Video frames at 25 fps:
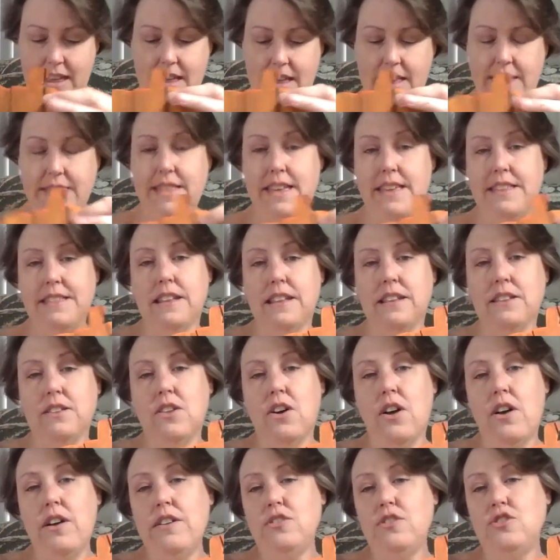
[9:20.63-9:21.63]
Then the
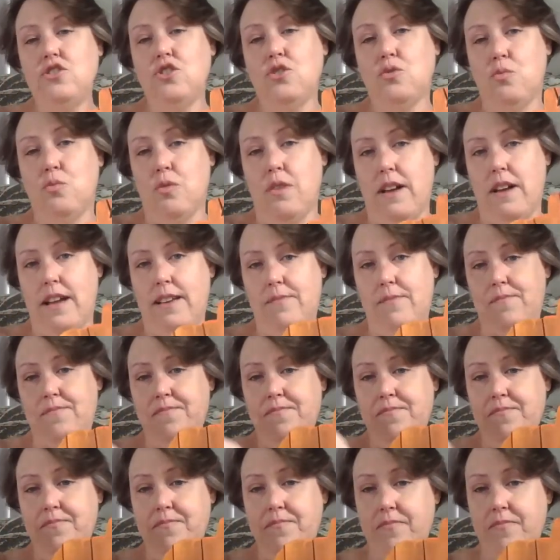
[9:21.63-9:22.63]
larger
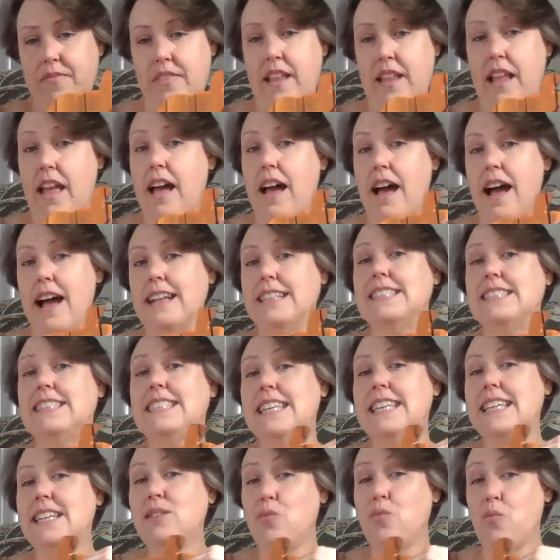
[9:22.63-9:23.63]
one, I
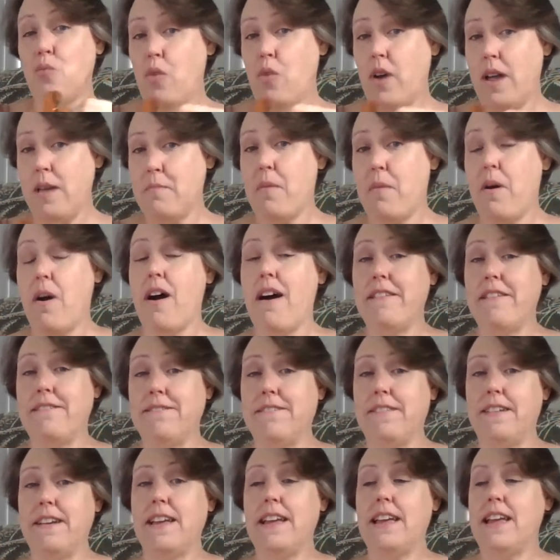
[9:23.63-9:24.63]
didn't wipe
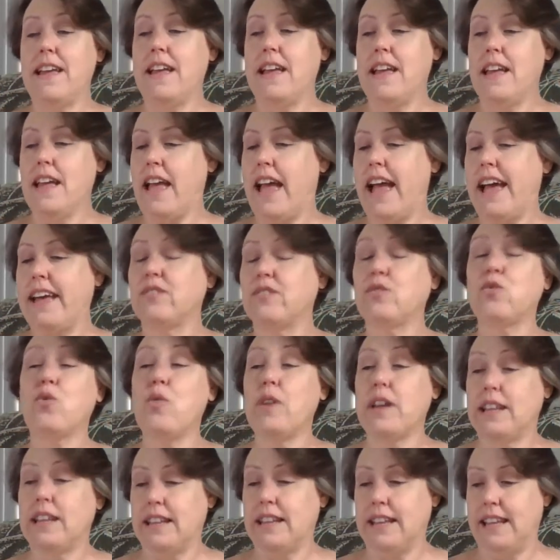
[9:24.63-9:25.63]
off as
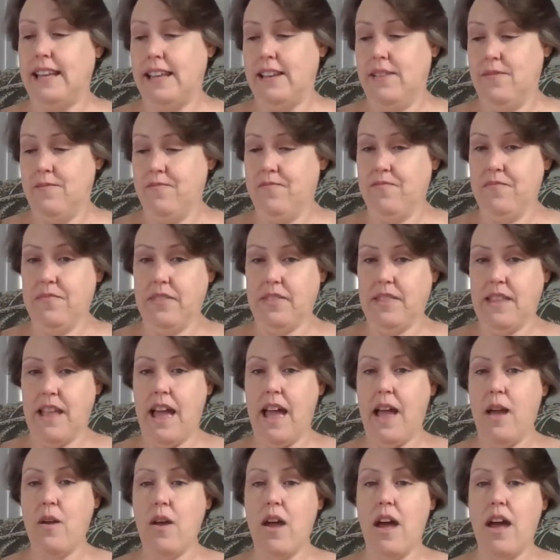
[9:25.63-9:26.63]
quickly.
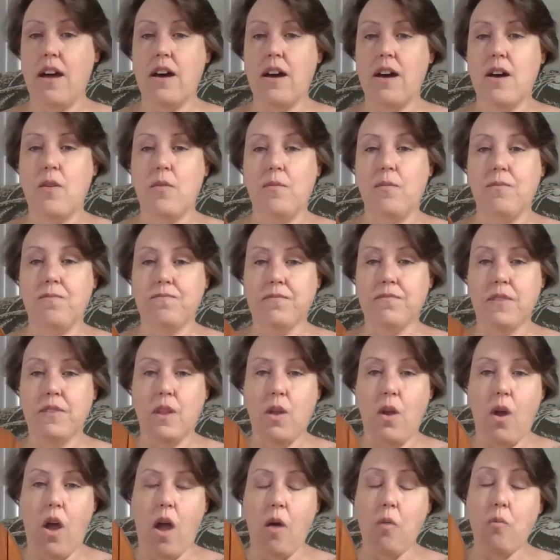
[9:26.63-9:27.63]
I
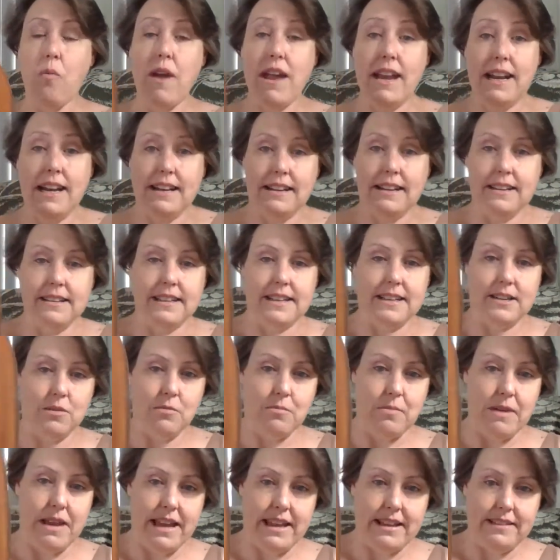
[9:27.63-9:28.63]
waited a little
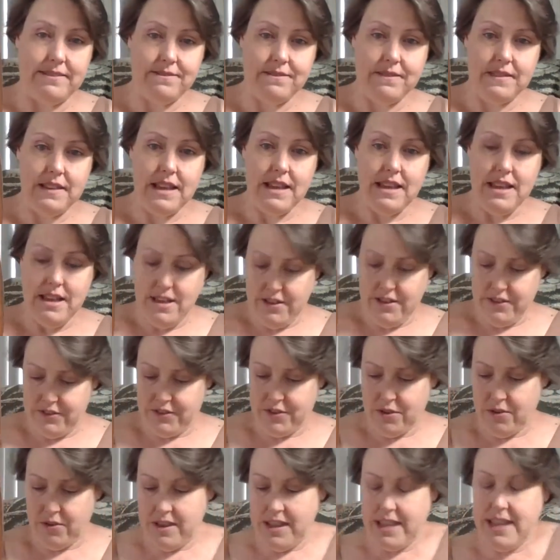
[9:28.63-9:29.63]
bit.
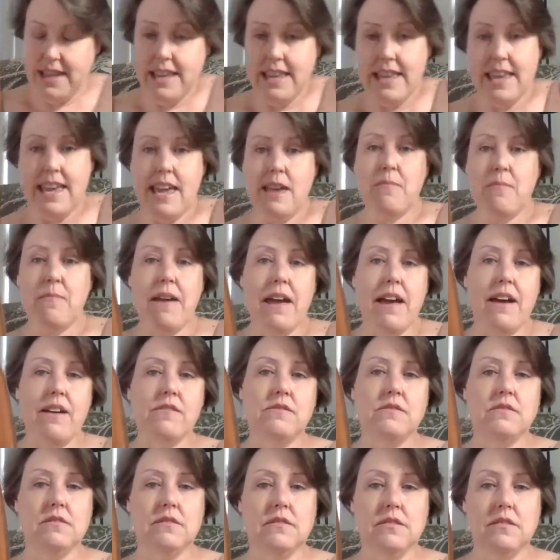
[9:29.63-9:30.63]
So it came
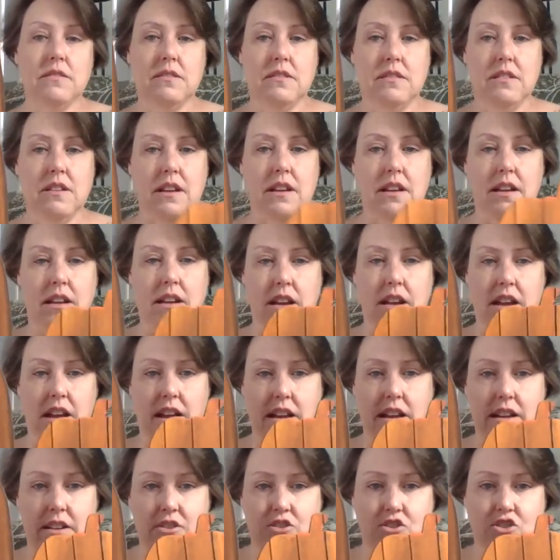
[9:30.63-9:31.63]
out
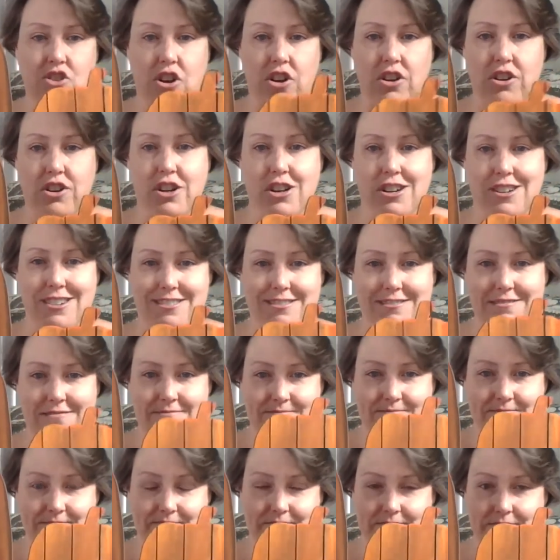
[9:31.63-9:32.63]
darker.
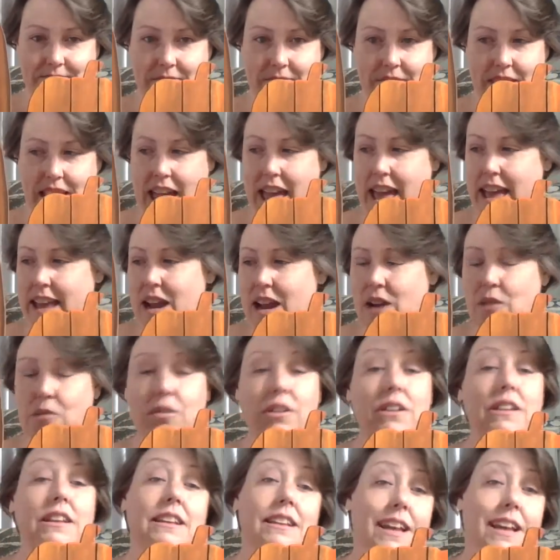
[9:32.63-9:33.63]
And I
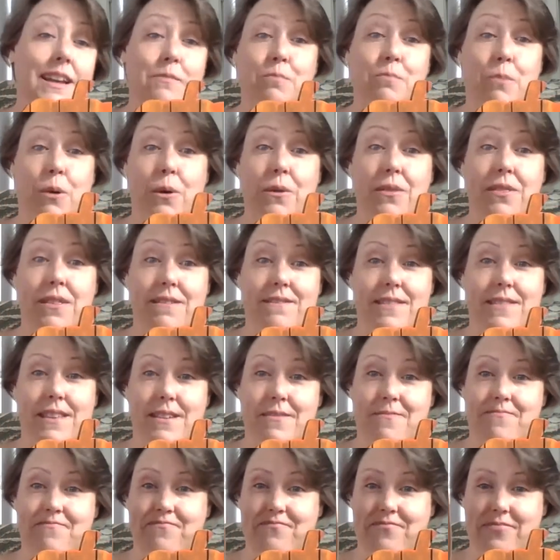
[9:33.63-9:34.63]
really like both of
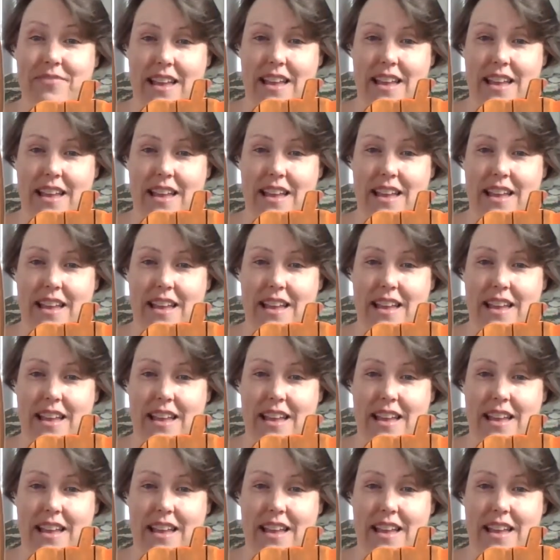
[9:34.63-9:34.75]
them.